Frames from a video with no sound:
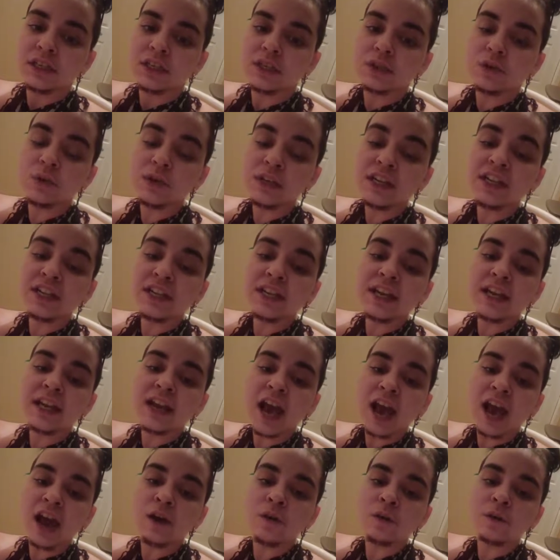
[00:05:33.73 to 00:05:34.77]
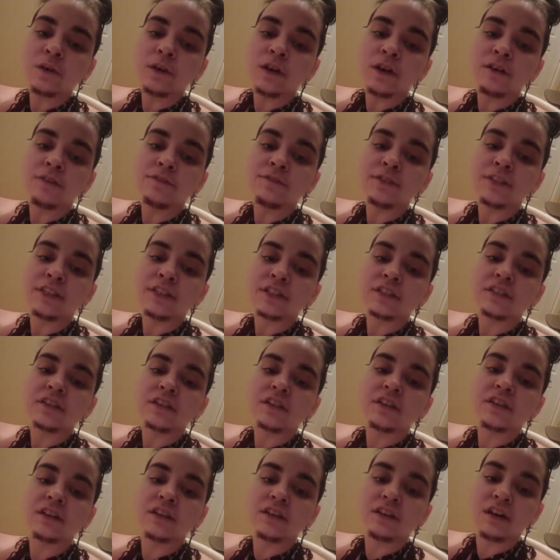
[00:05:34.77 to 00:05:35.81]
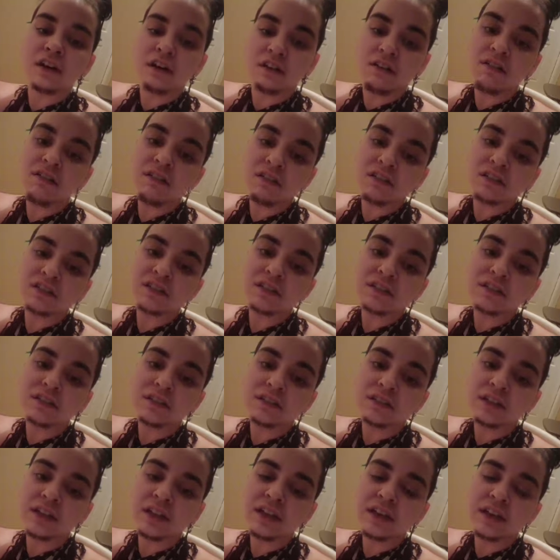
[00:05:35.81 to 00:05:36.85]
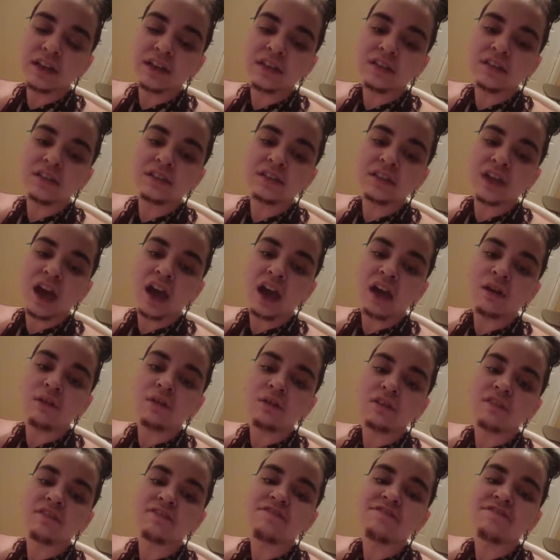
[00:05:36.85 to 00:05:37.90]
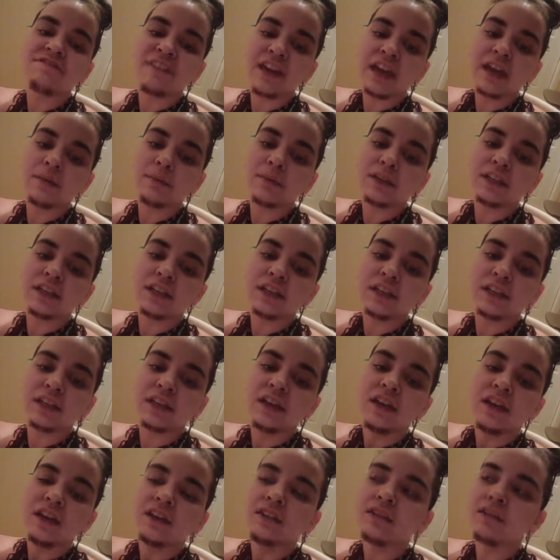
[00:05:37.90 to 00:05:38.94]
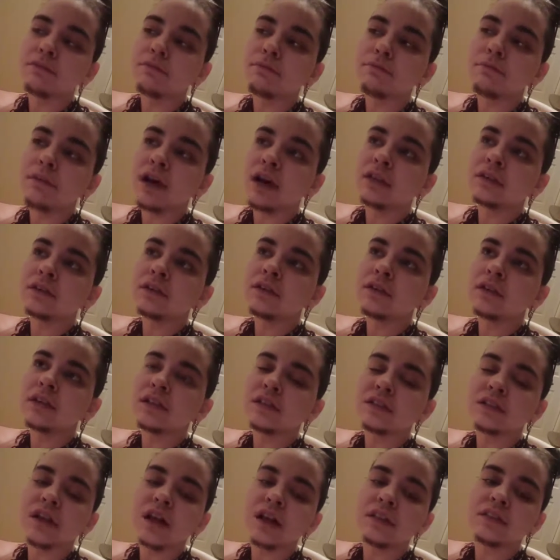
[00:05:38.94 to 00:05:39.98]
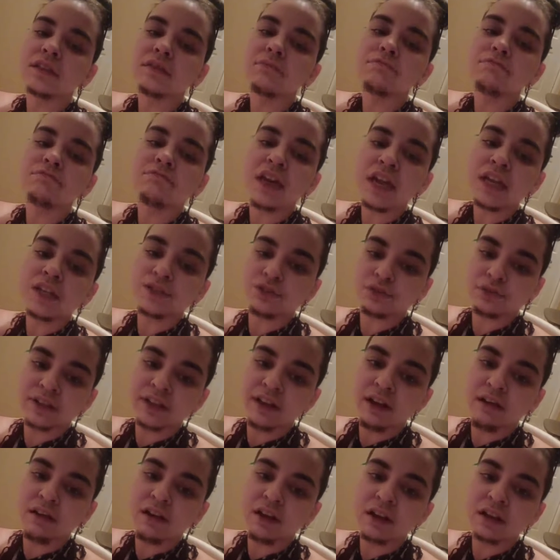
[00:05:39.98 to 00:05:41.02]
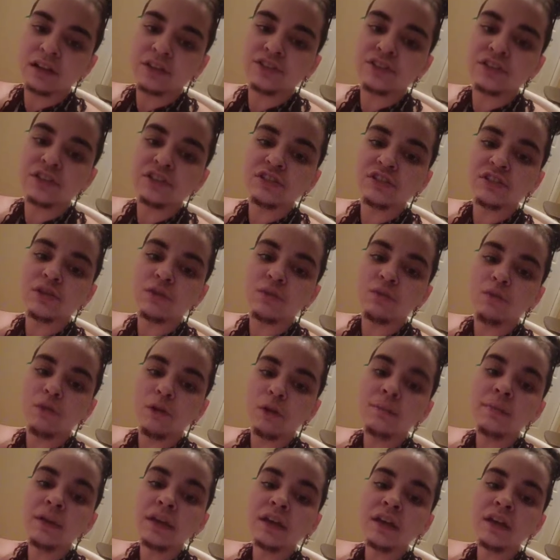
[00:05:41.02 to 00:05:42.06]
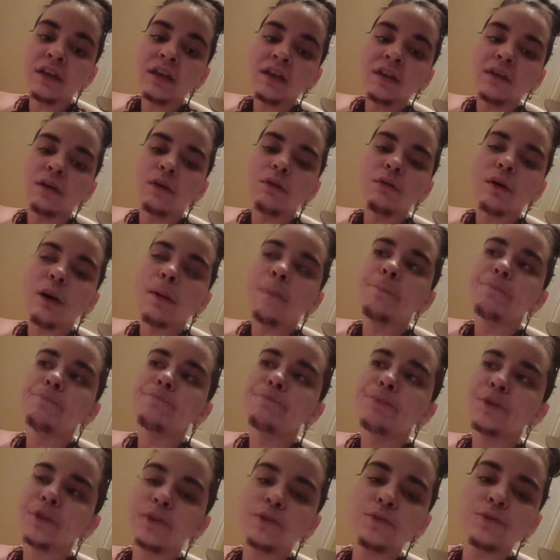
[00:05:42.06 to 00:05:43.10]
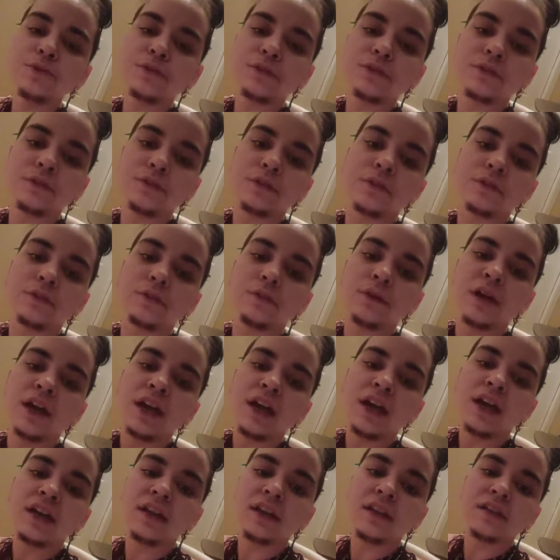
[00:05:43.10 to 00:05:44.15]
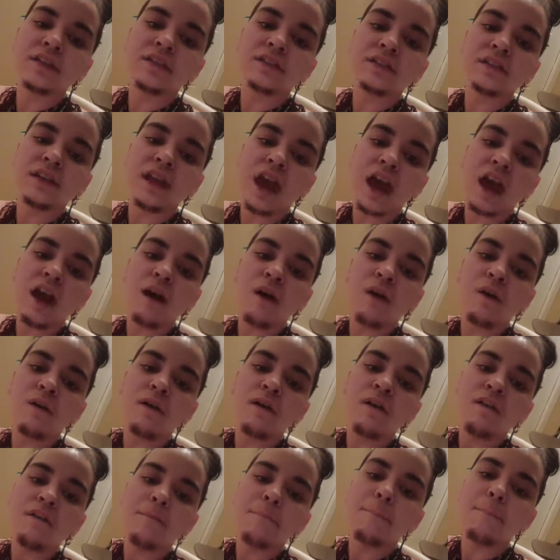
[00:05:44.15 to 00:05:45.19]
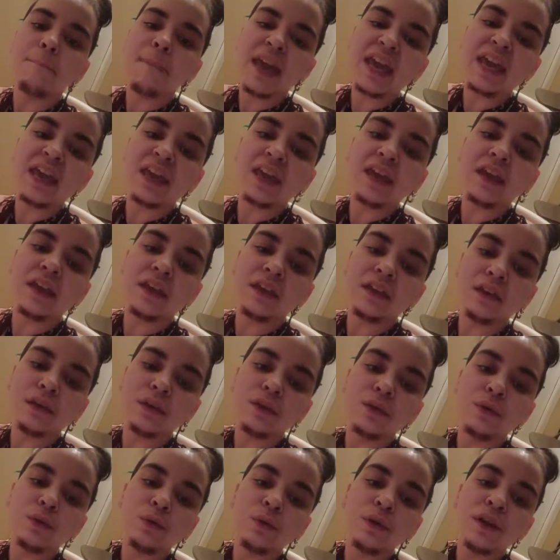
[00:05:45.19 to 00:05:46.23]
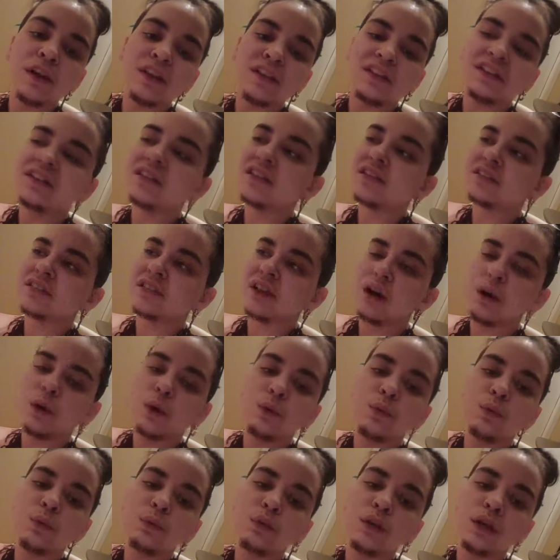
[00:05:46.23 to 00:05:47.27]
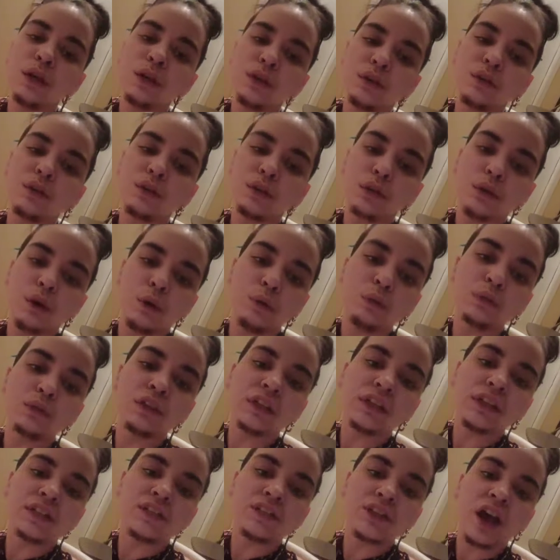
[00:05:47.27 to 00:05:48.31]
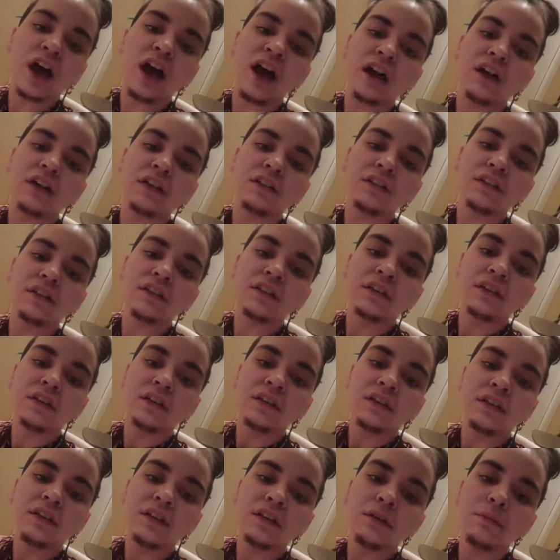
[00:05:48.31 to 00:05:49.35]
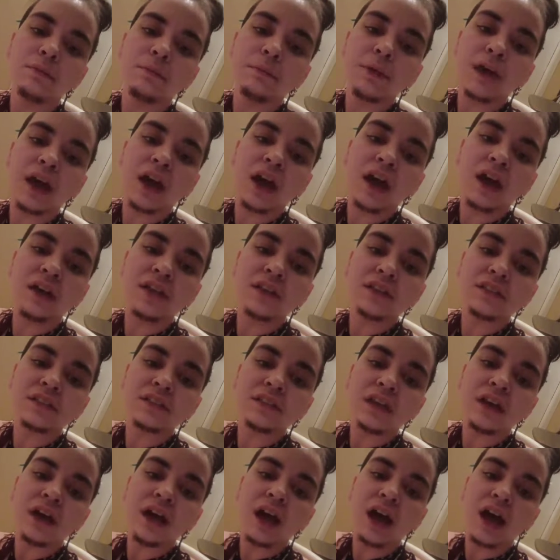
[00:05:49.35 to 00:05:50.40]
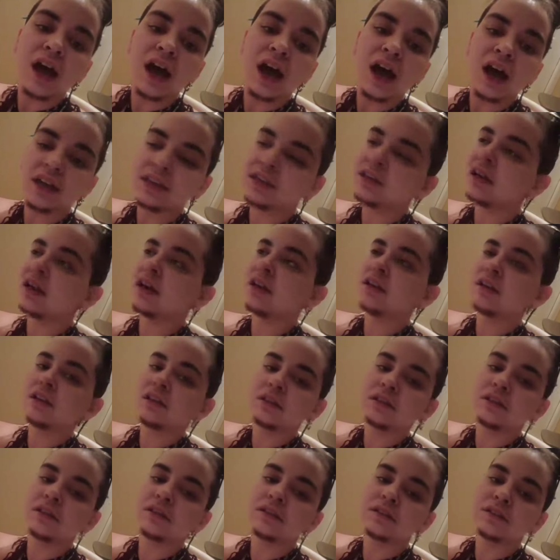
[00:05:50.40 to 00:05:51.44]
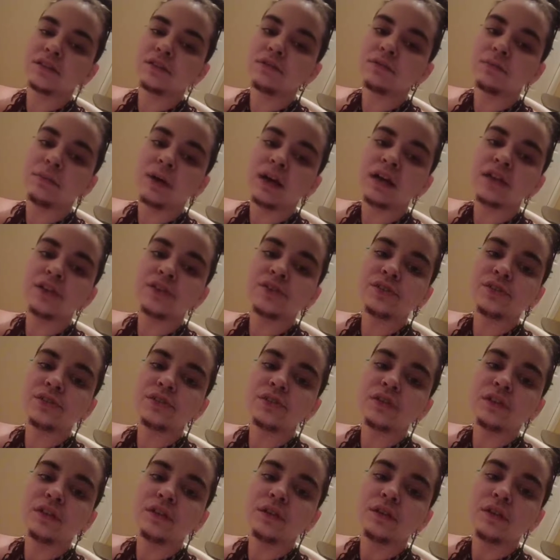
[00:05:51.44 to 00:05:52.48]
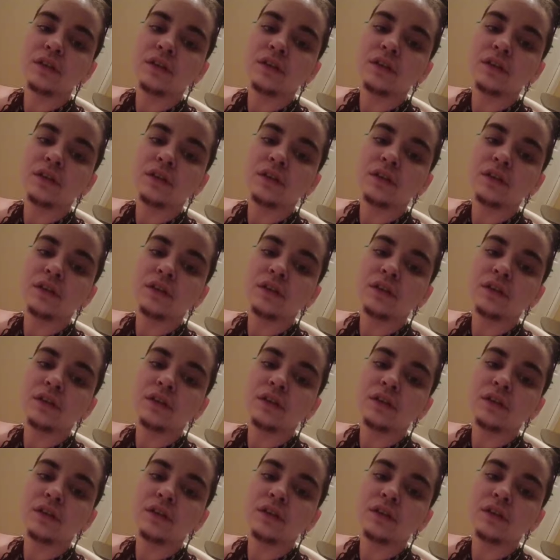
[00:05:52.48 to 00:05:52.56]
You need to get out of this cult that is our family. Your mother is not the matriarch. She's the woman who abused you and is now making you disown your only child because I yell a little too much.